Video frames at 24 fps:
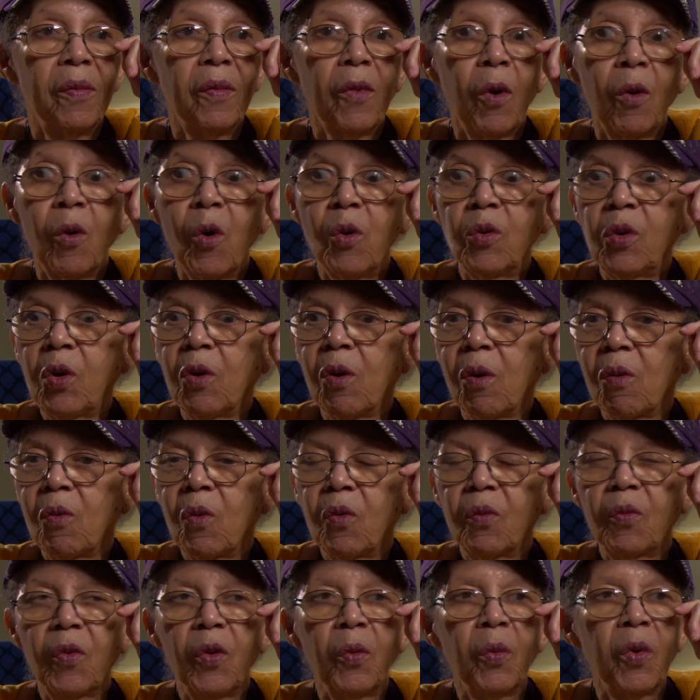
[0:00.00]
Oh no,
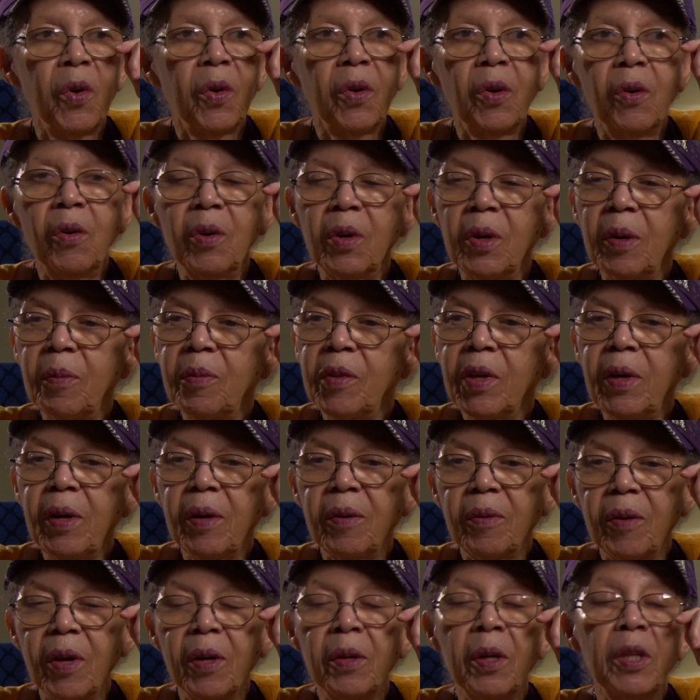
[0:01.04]
you weren't going up
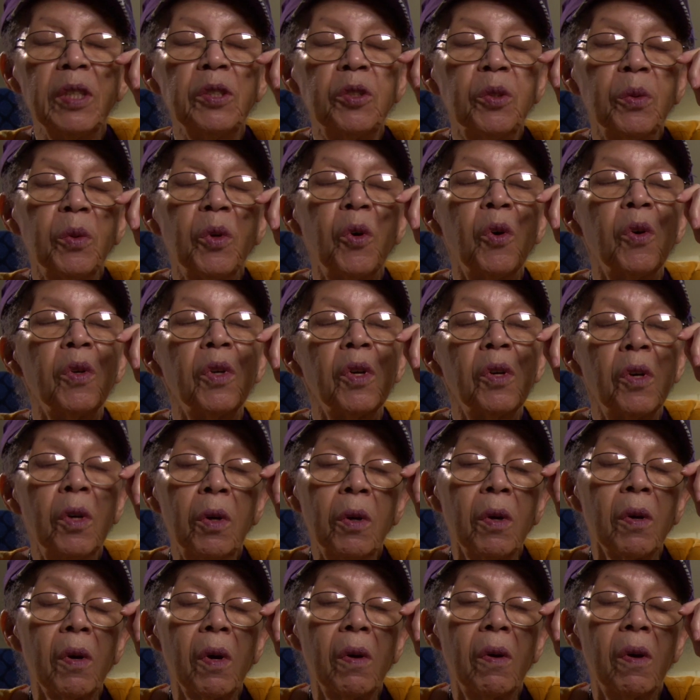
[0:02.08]
there unless you were going to
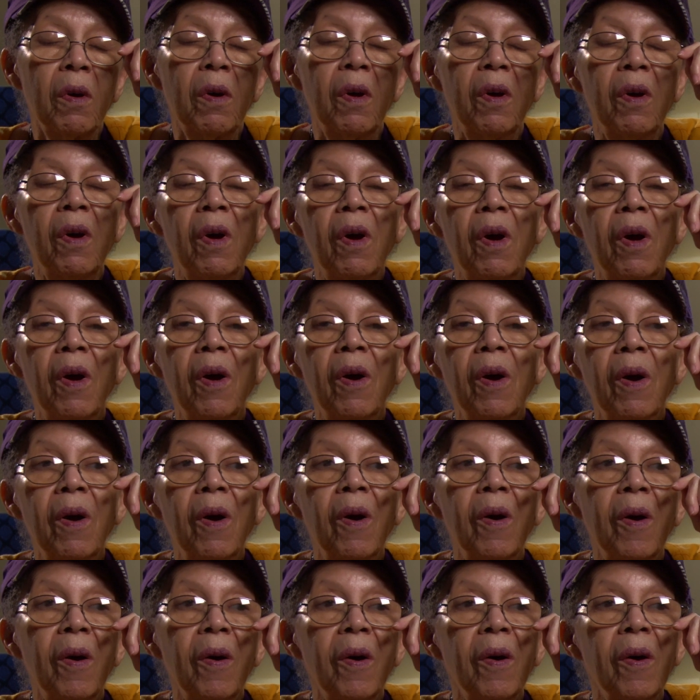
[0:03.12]
cook
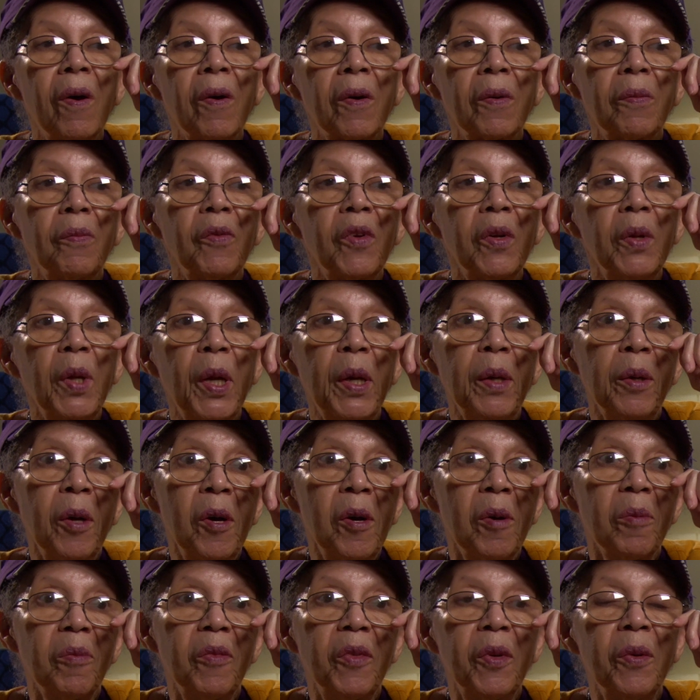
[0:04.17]
or clean
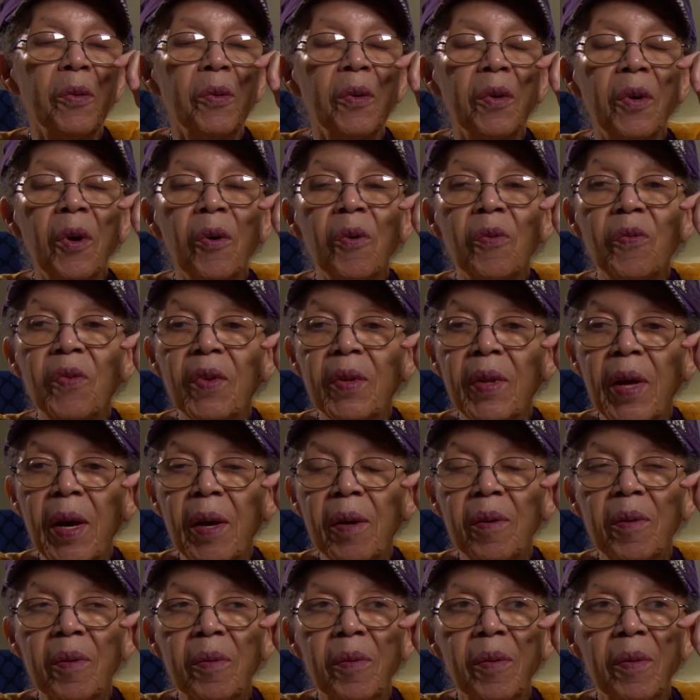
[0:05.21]
up. You could go for
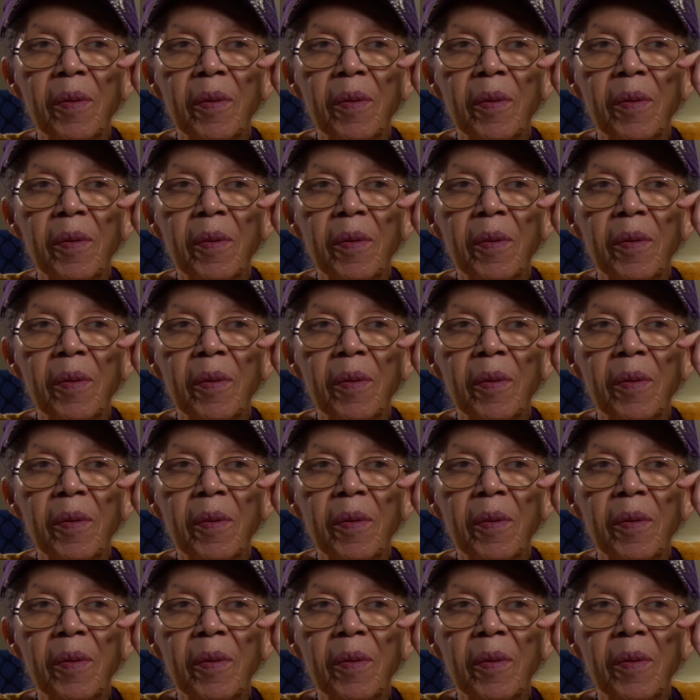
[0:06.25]
that.